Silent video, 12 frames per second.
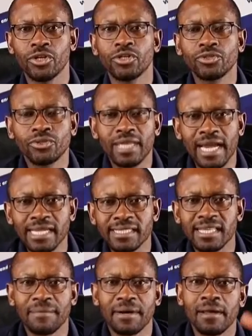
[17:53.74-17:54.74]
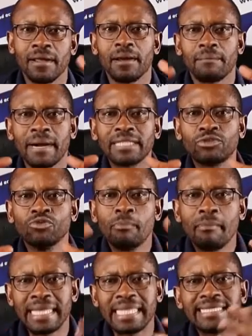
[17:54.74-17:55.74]
the customer, but you're
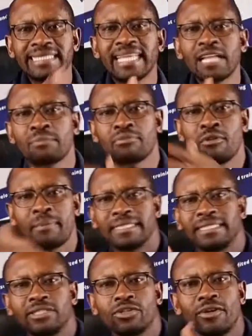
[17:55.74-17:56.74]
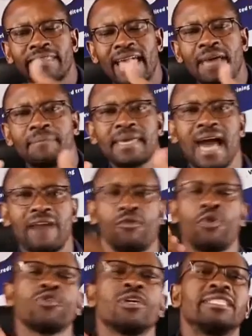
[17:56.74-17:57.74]
managing that property on their behalf, or you're